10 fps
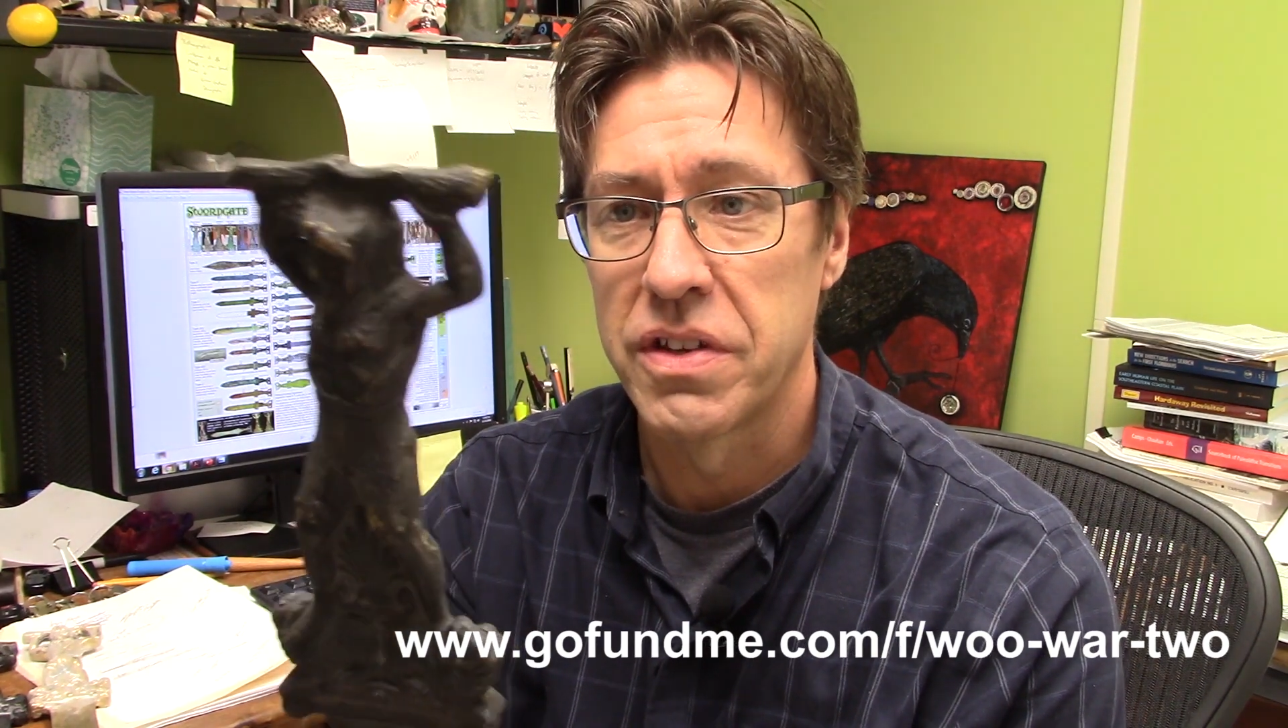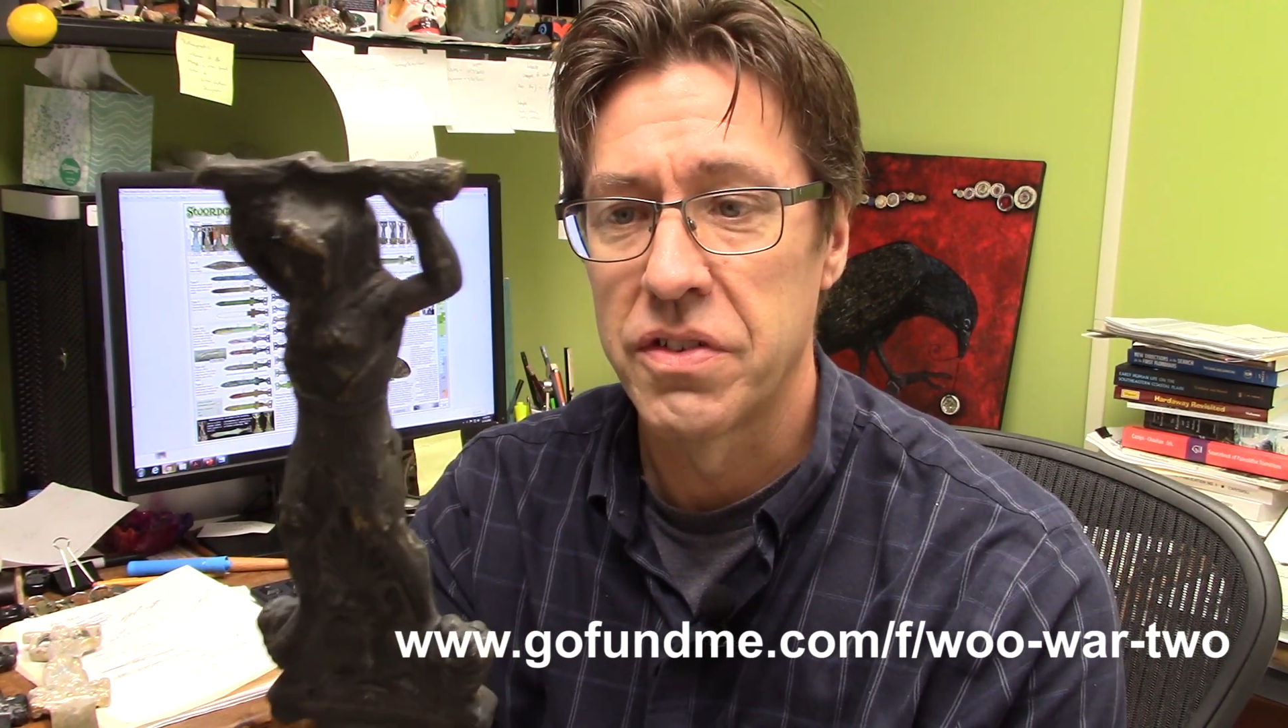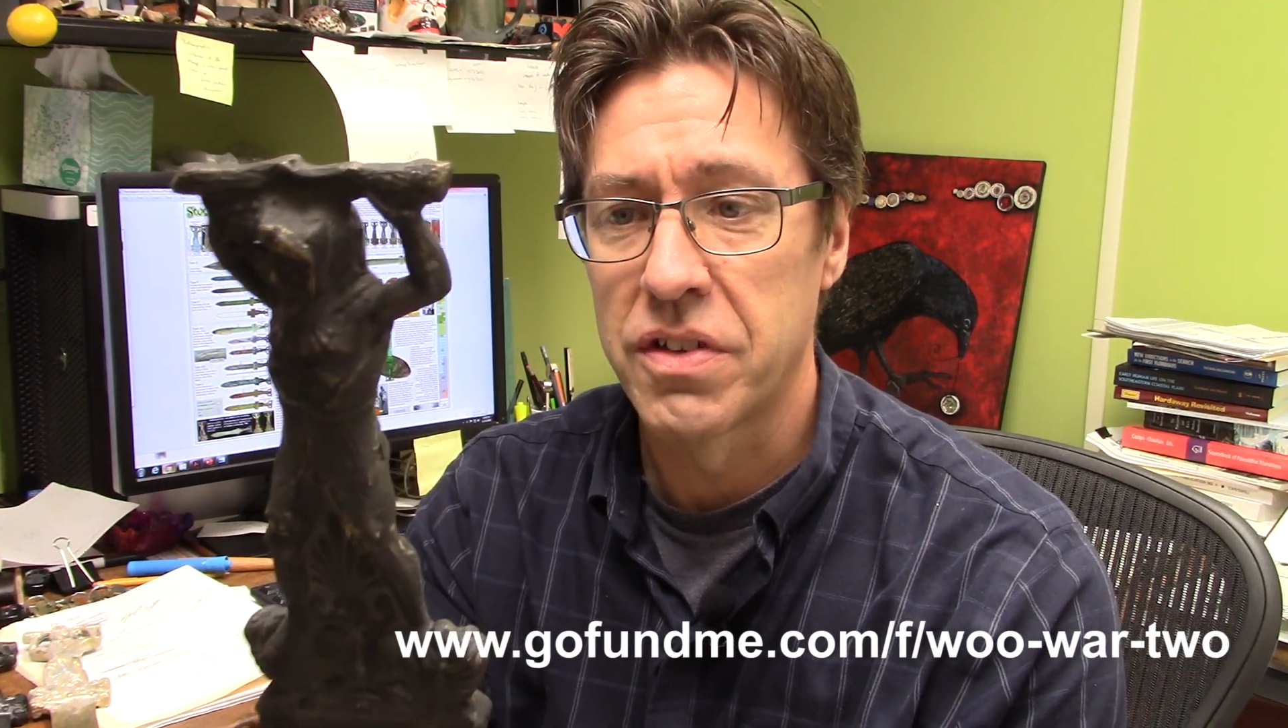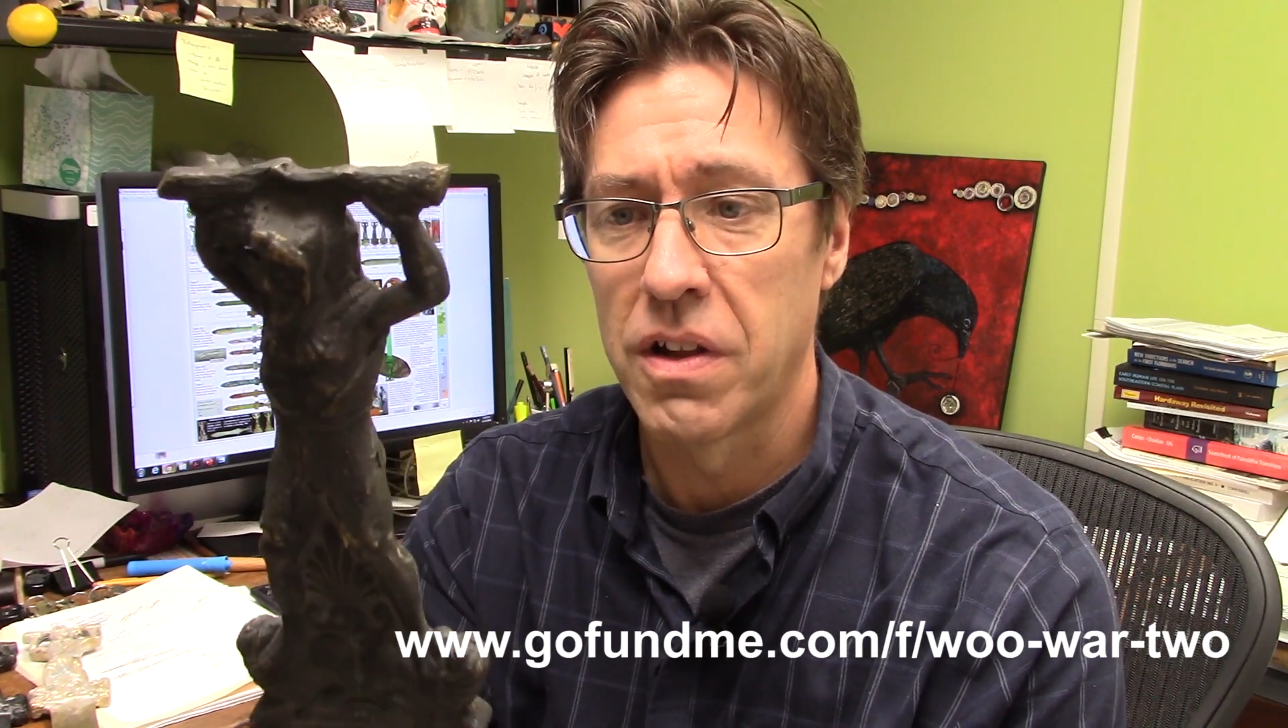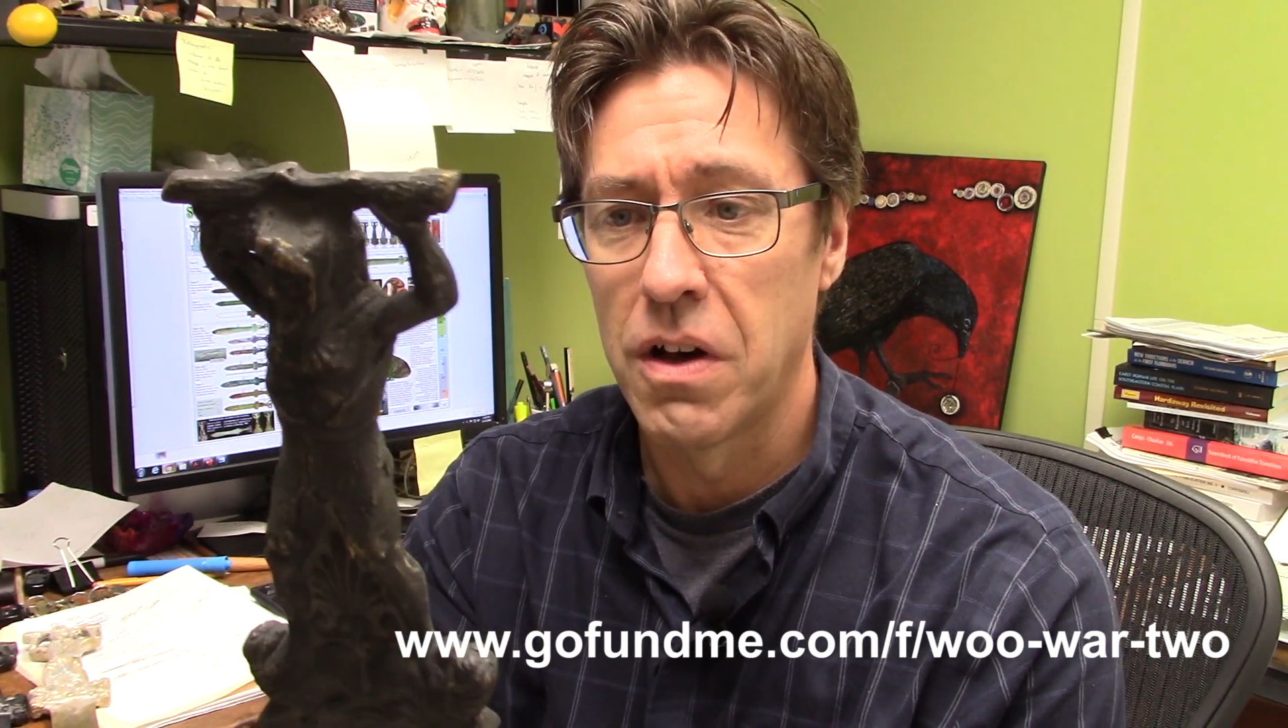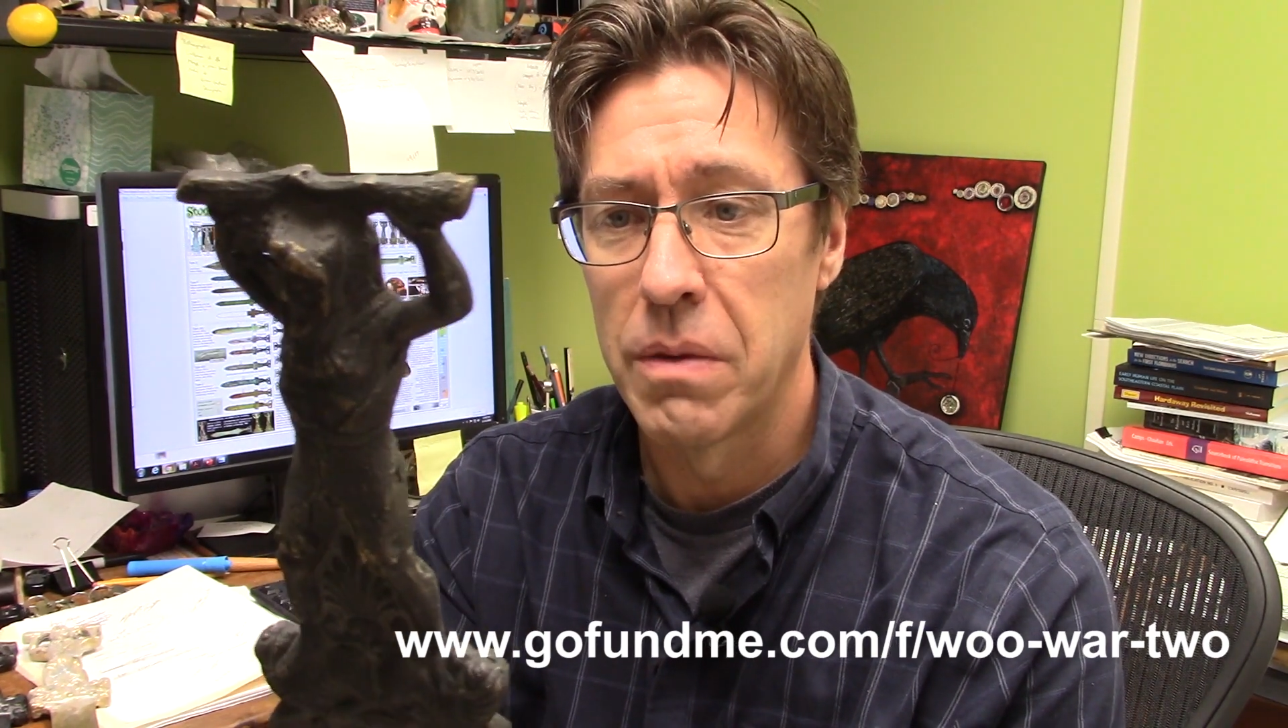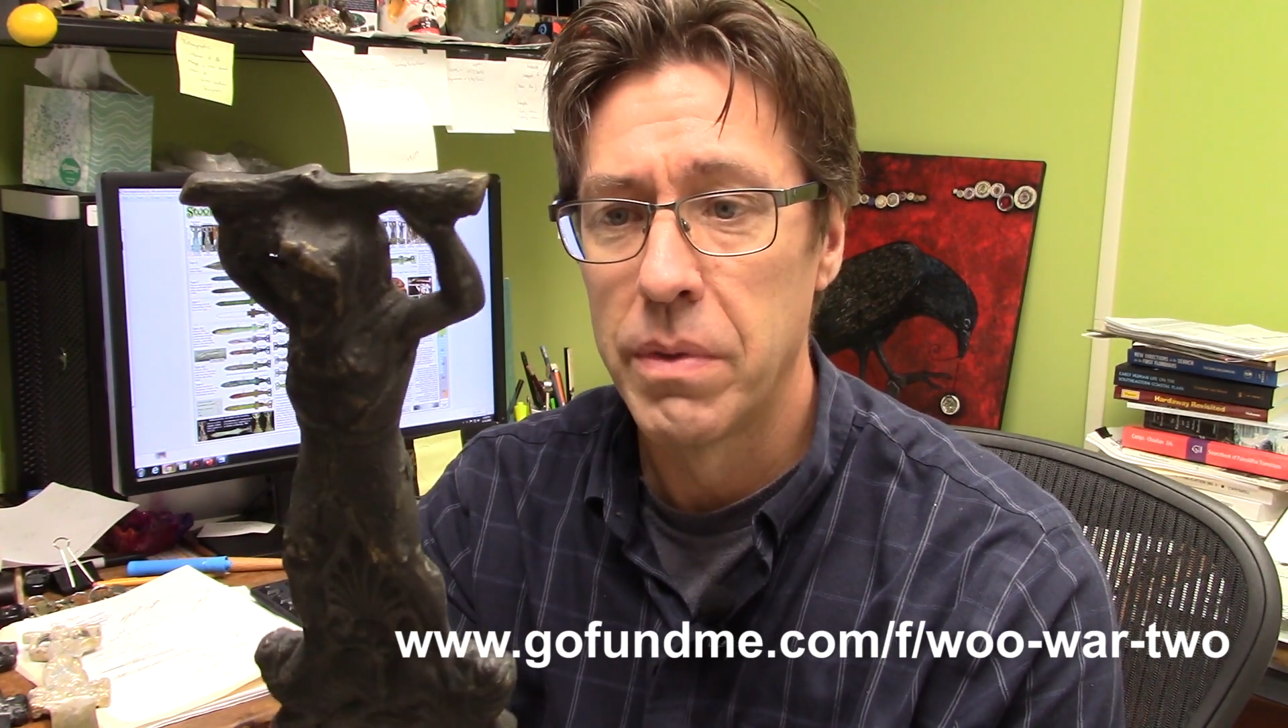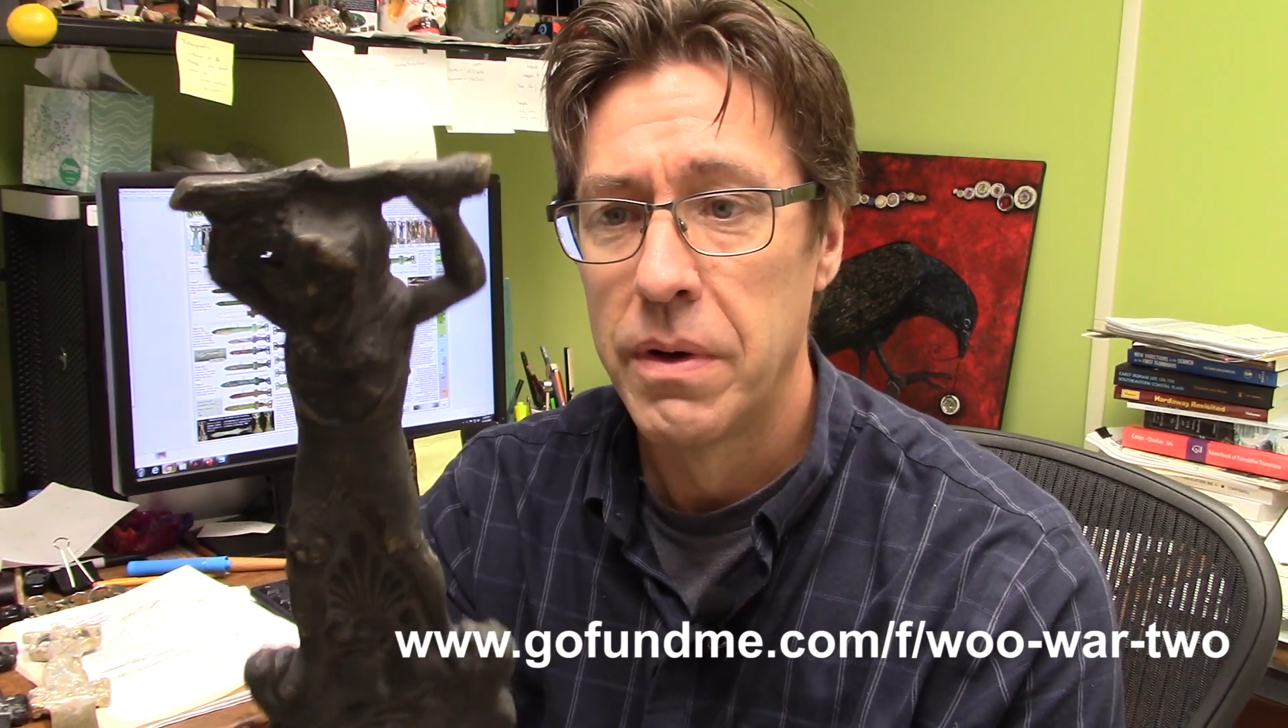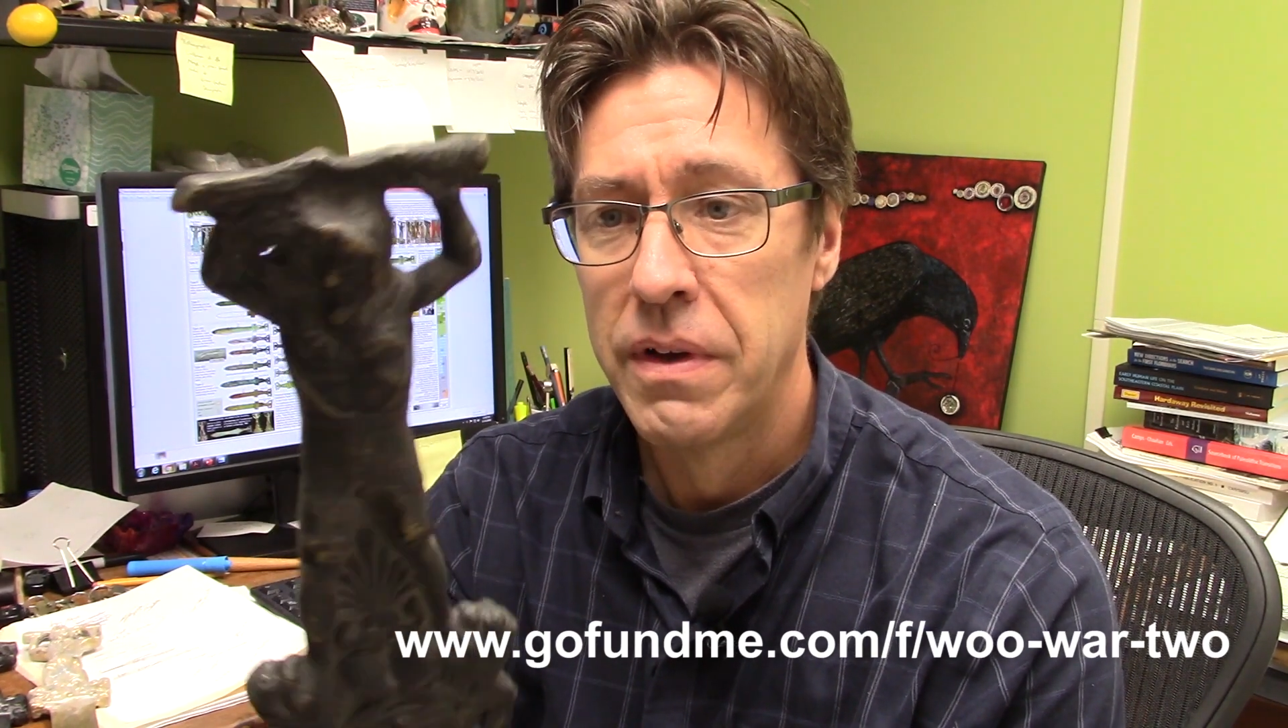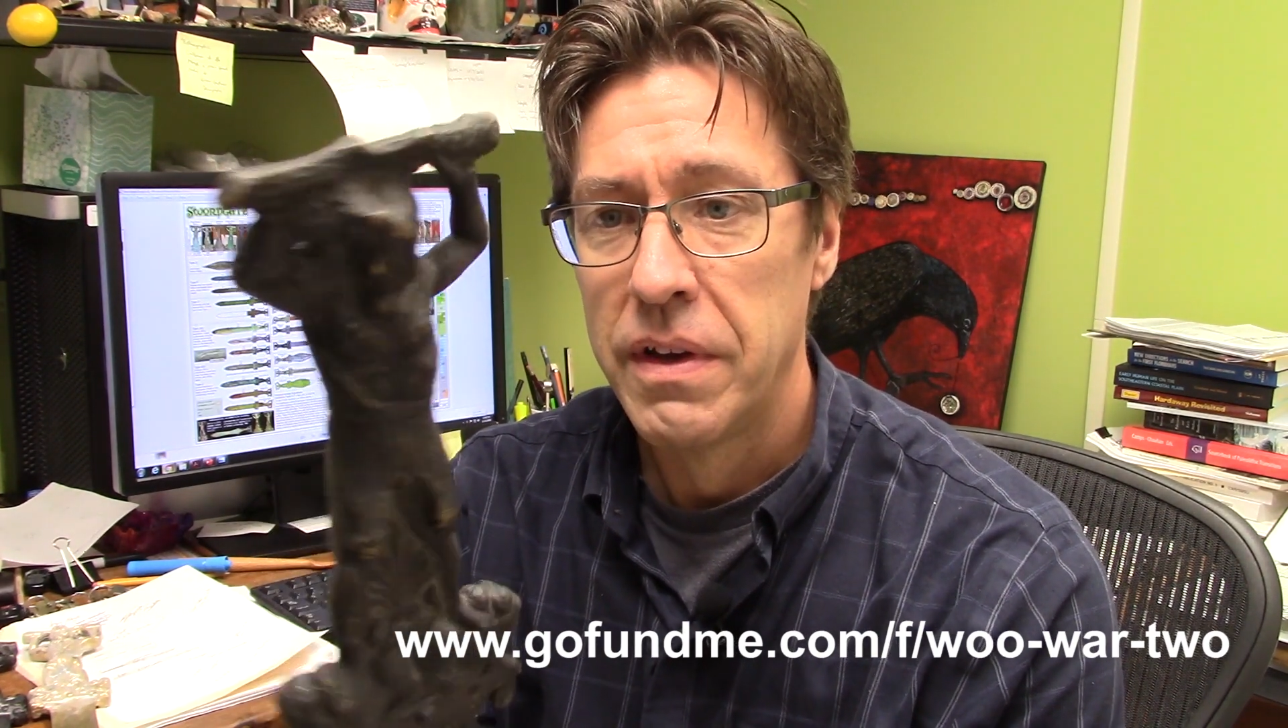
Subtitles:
his club.